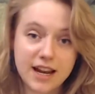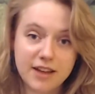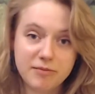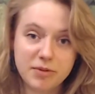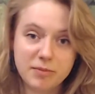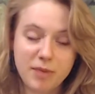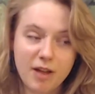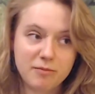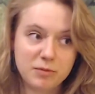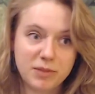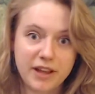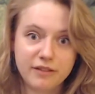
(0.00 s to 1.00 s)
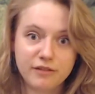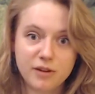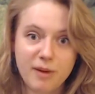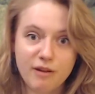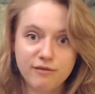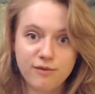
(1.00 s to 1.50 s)
I've been playing for
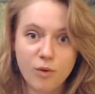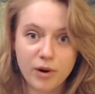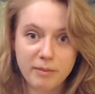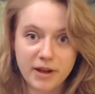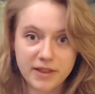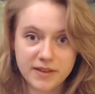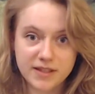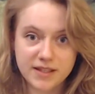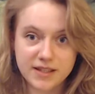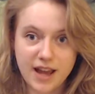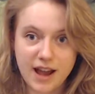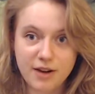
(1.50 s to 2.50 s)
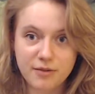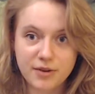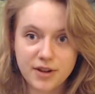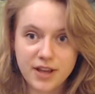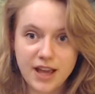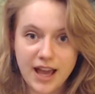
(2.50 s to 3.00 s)
about 4 months now
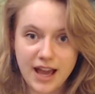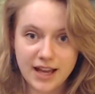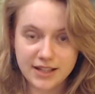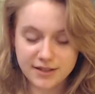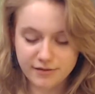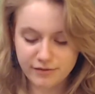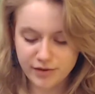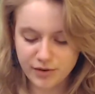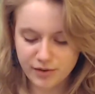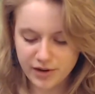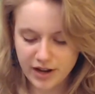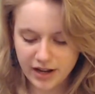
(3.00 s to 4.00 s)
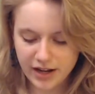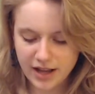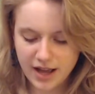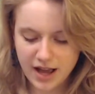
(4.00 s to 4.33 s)
as of recording.